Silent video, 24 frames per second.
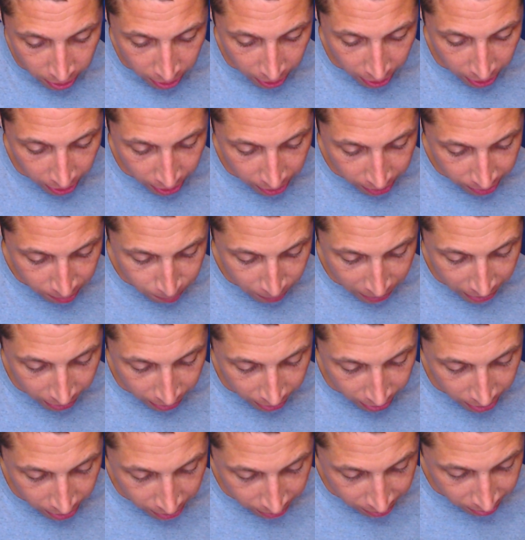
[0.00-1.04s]
And let's make it
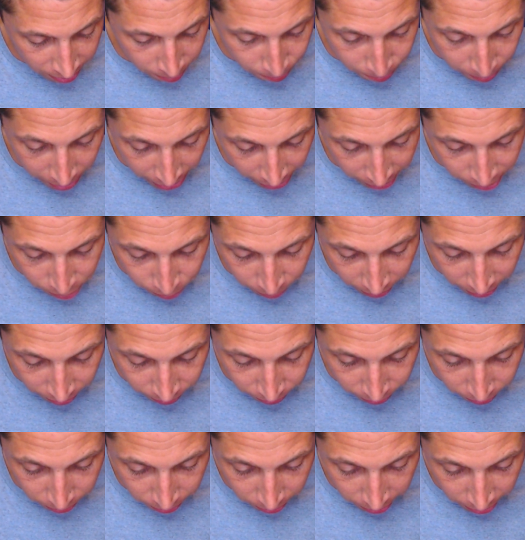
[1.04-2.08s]
nice and big so we
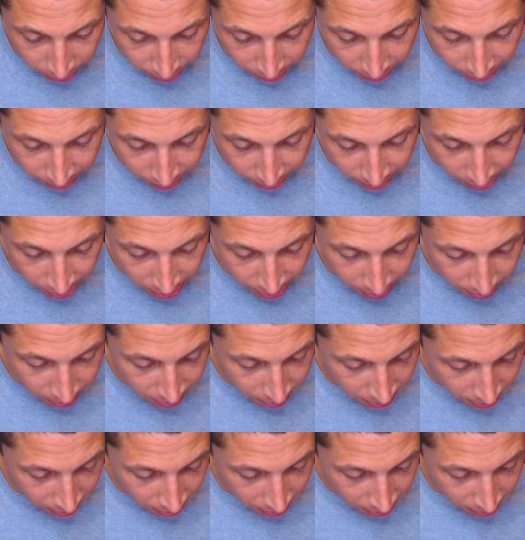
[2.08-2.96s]
can really see it